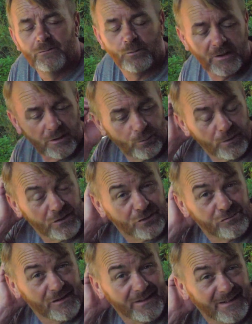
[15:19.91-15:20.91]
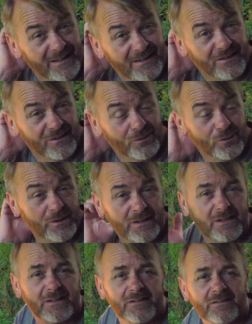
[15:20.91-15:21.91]
we just really need
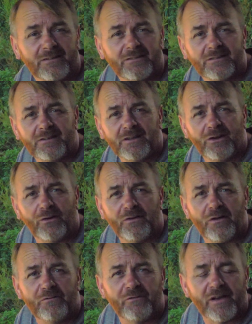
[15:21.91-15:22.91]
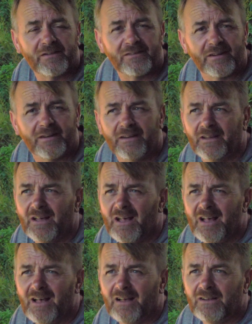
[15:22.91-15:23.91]
to you know, invest in
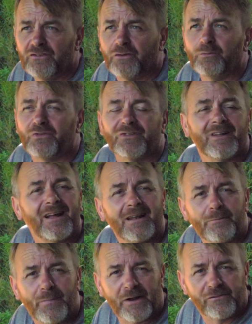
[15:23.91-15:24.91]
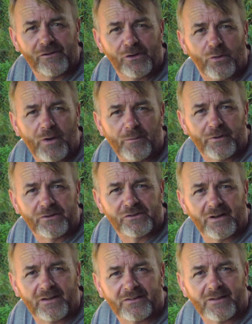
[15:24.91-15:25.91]
some slightly better equipment,
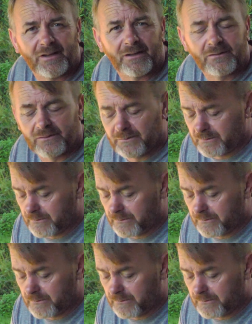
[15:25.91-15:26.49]
shall I say. So